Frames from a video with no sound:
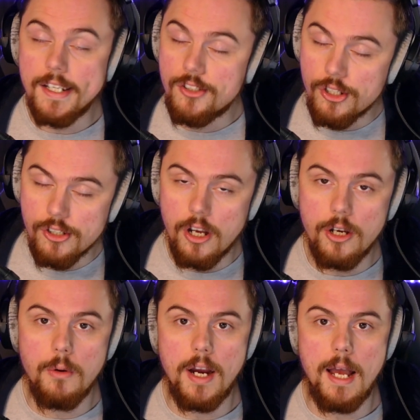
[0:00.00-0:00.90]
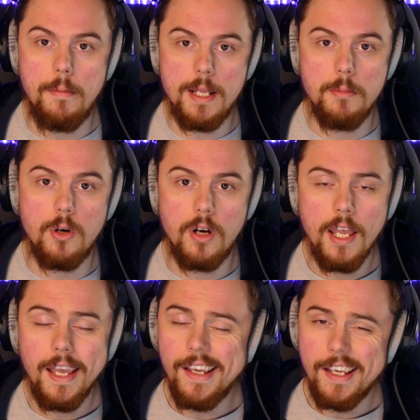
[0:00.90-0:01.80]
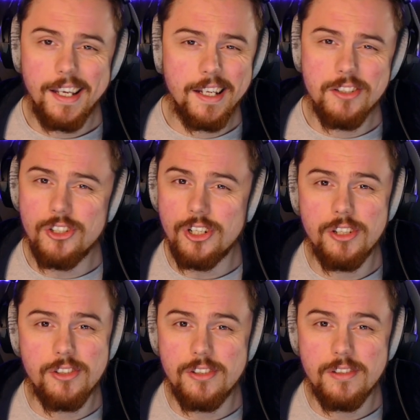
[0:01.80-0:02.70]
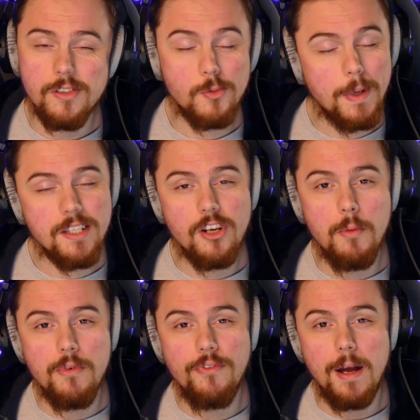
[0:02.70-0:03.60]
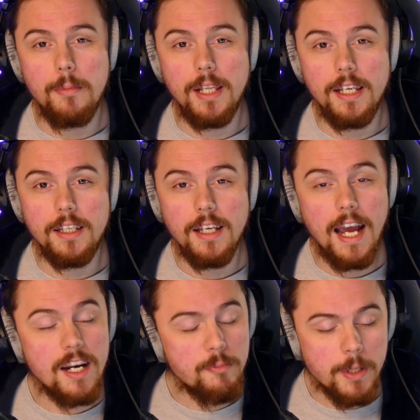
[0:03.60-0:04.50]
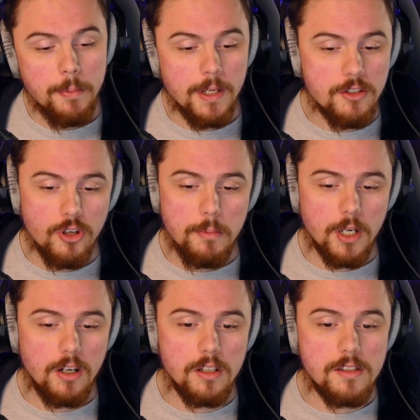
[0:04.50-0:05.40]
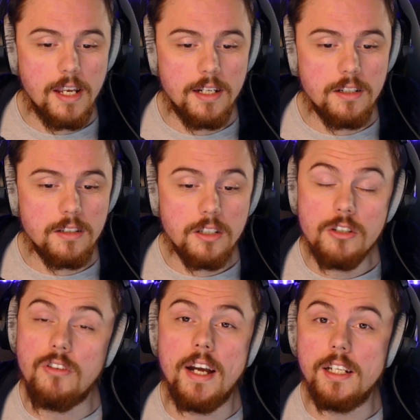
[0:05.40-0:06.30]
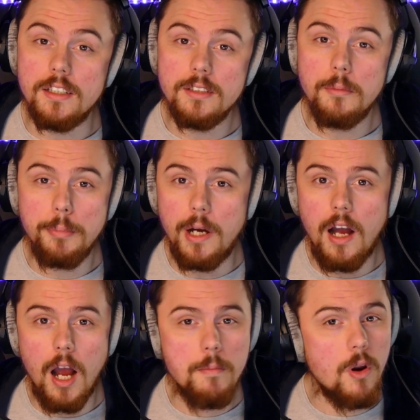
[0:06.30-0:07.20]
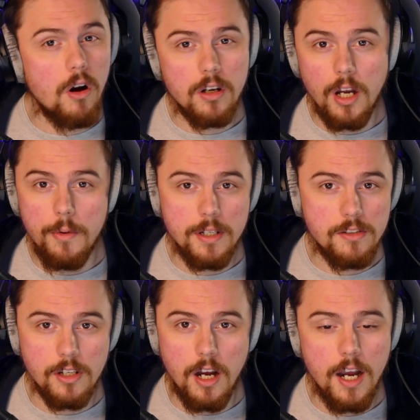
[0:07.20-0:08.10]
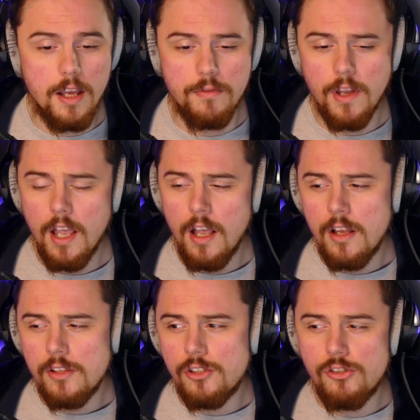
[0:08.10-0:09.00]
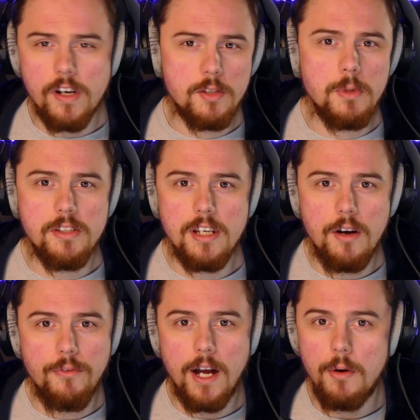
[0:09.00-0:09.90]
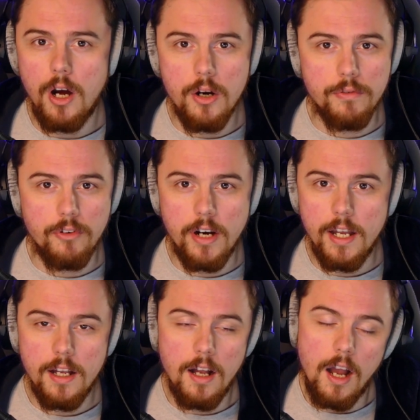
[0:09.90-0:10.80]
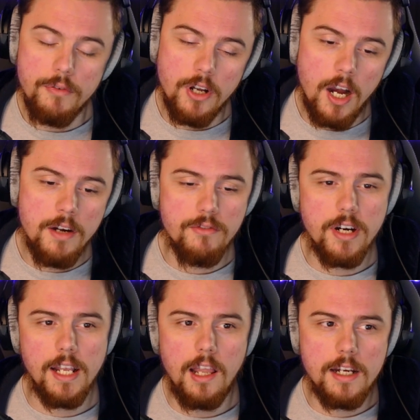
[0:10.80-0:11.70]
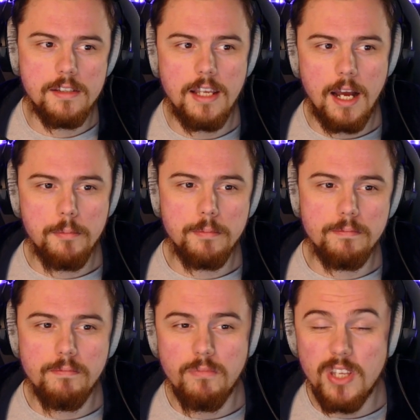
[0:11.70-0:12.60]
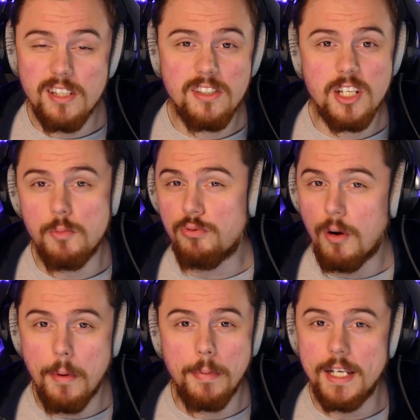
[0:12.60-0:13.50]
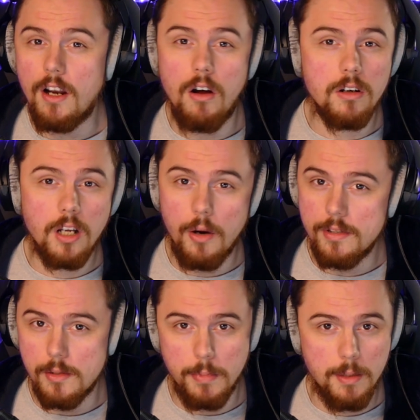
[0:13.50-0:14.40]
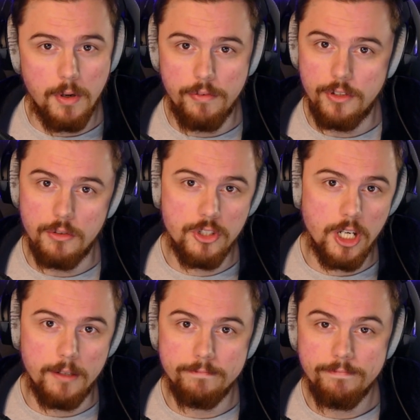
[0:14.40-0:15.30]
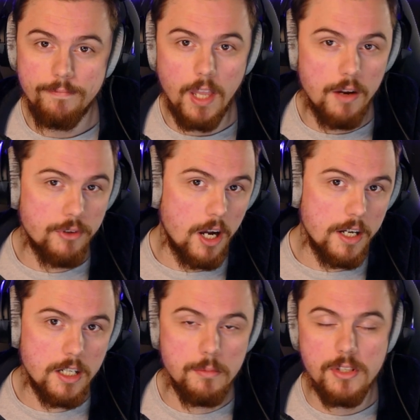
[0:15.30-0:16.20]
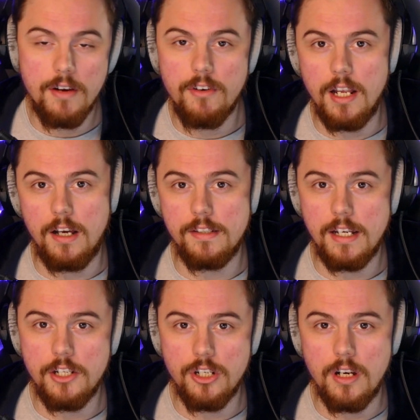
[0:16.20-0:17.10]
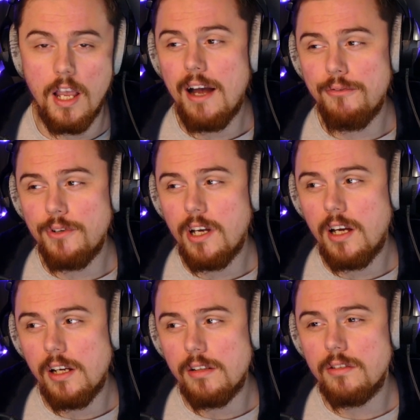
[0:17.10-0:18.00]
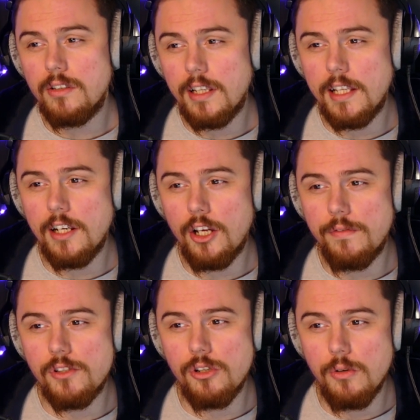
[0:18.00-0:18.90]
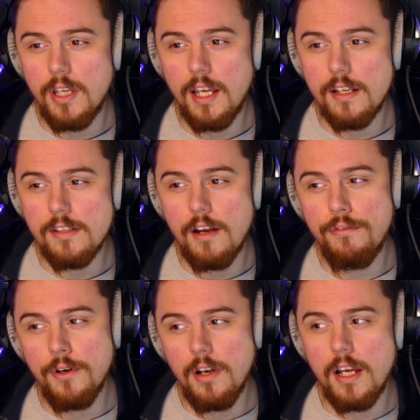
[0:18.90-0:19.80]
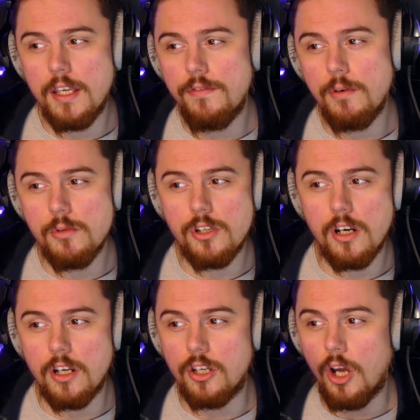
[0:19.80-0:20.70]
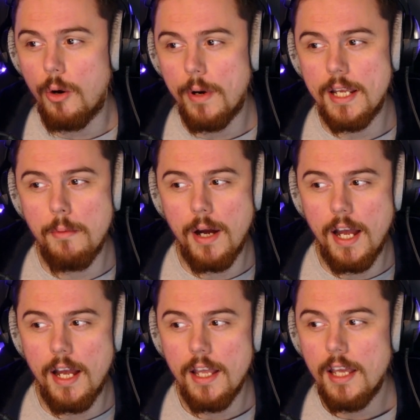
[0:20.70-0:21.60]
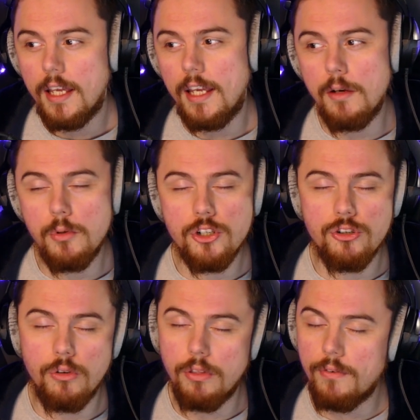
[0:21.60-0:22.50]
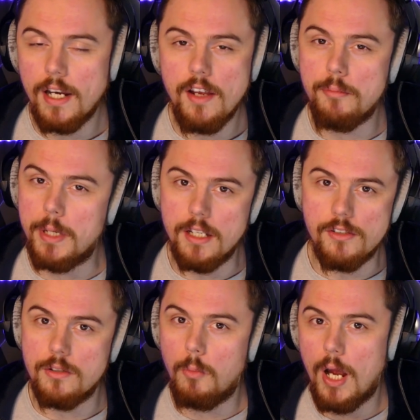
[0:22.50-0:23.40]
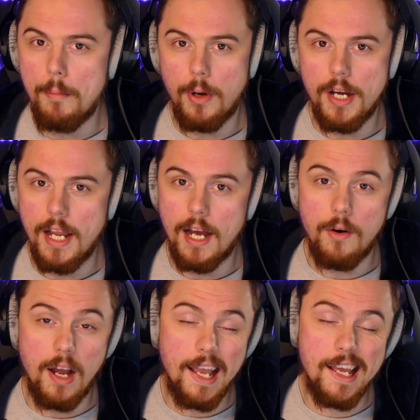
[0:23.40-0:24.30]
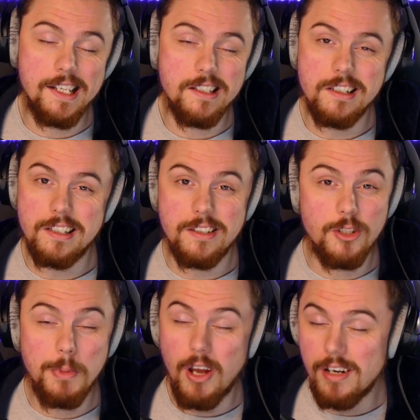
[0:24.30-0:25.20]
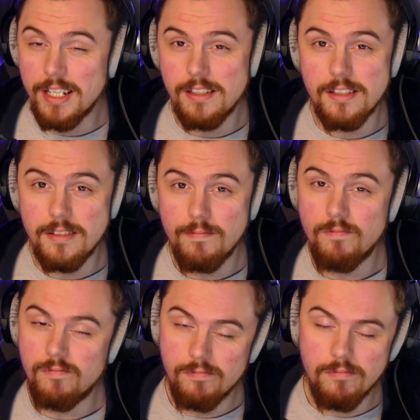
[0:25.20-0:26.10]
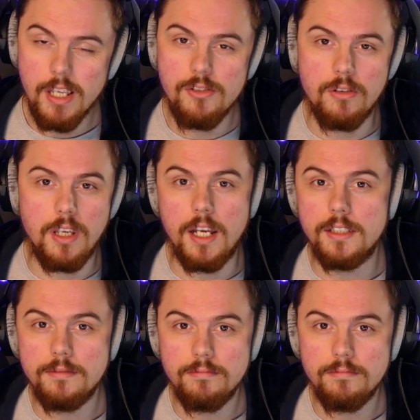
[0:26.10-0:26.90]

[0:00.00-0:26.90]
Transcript: It's just not who I am anymore. It's just spend time with family. And if people enjoy my content, great. But I'm not going to kind of stress myself out over it. I've kind of realized that this is probably not going to be my future. I've kind of come to that realization. After a little over 2 years, I feel like if it was going to go anywhere, it would truthfully have been somewhere by now. And to be honest, that's okay.